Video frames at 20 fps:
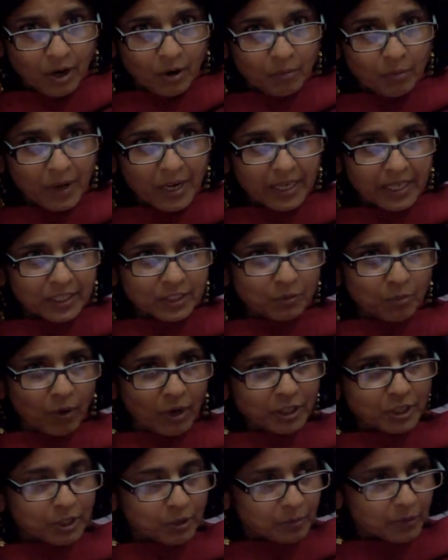Whereas
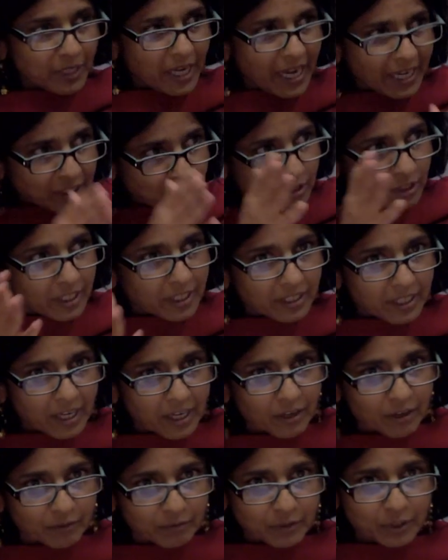what you would actually
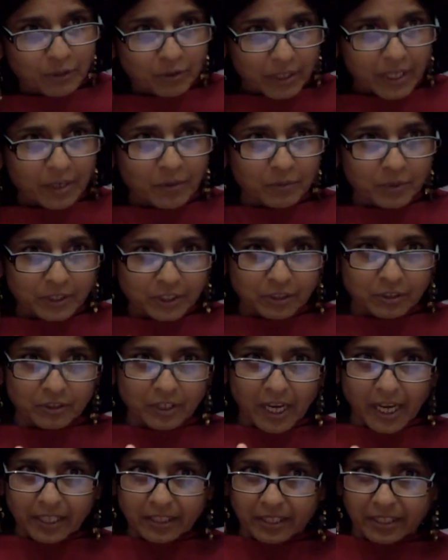think of doing was to
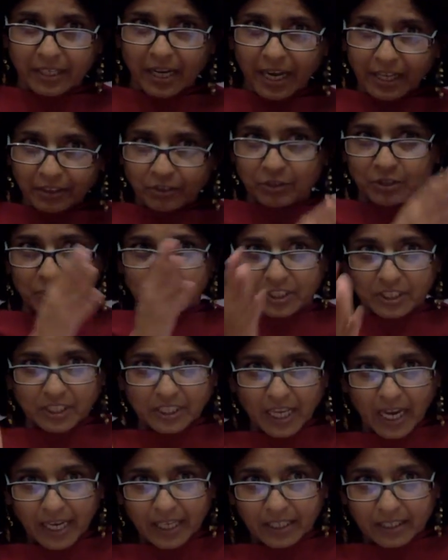take the nitrogen
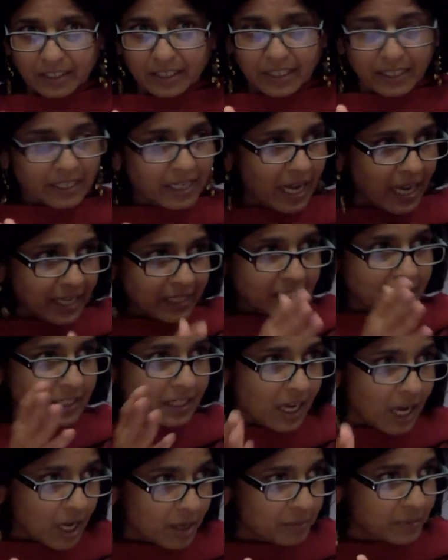cycle, and like the
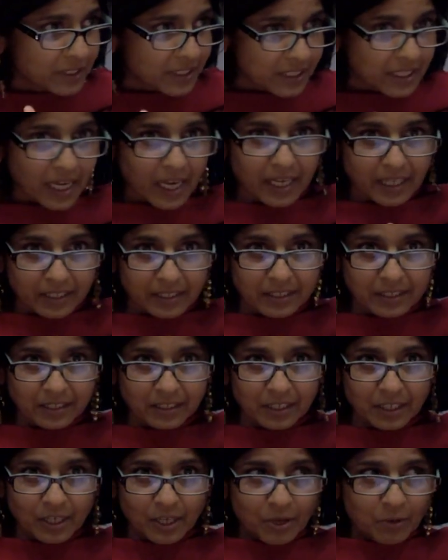carbon cycle,
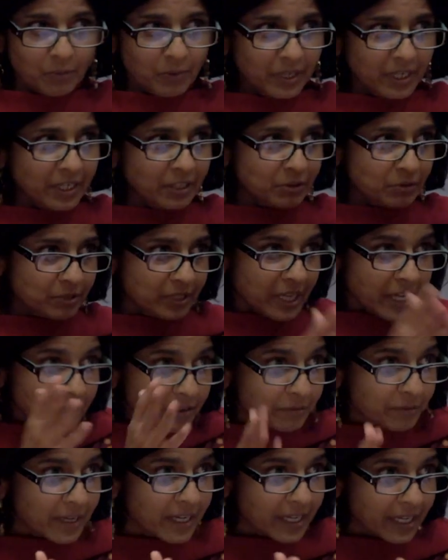we need to
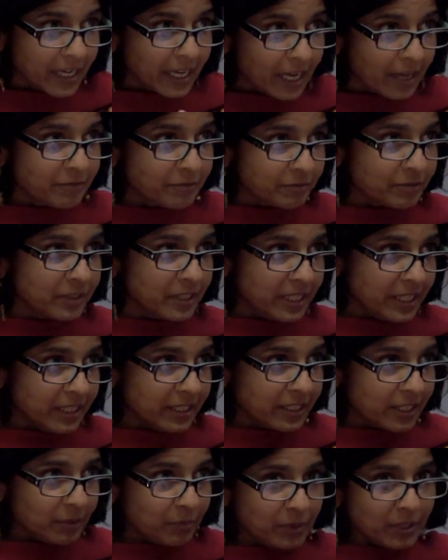think very carefully
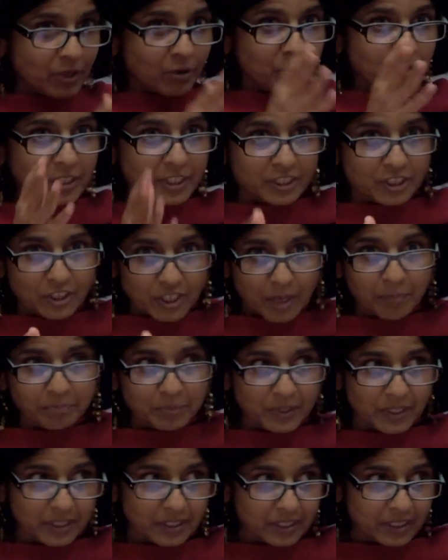that we don't
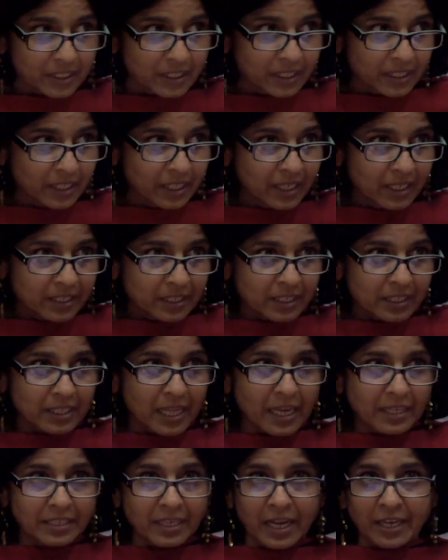disrupt it.
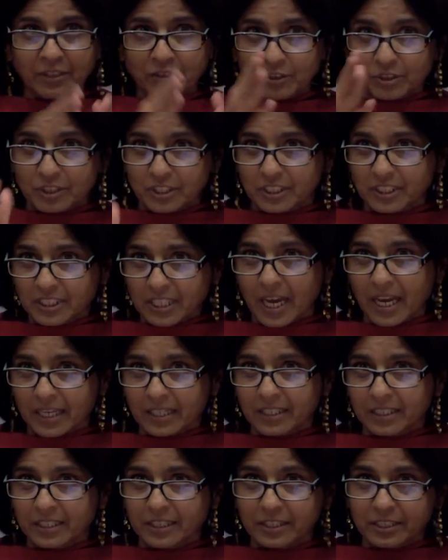That nitrogen
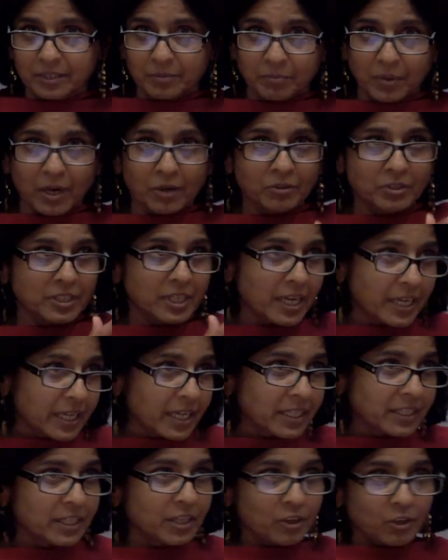cycle is about
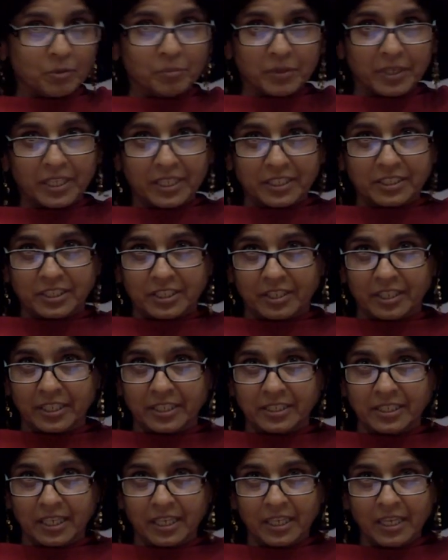taking the human
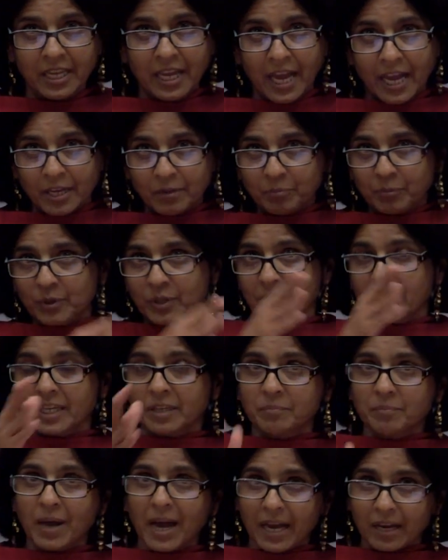excreta and putting
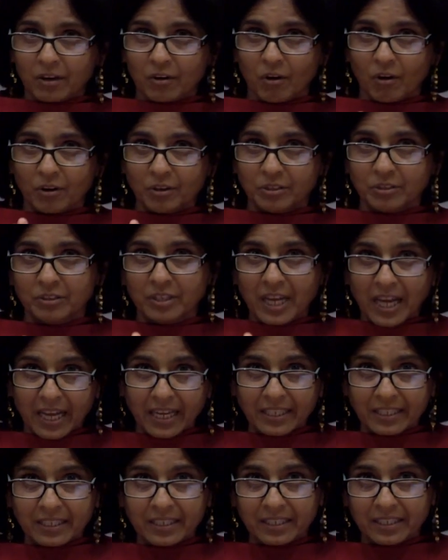it back onto
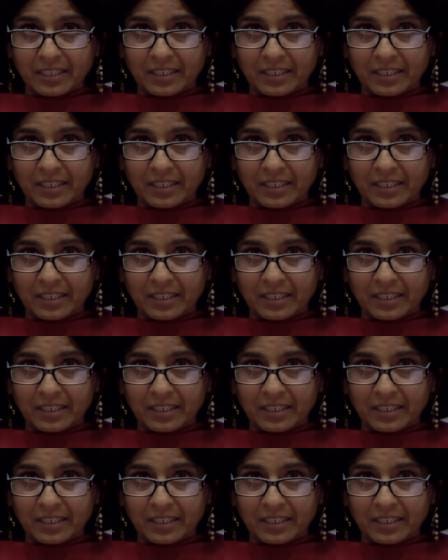land.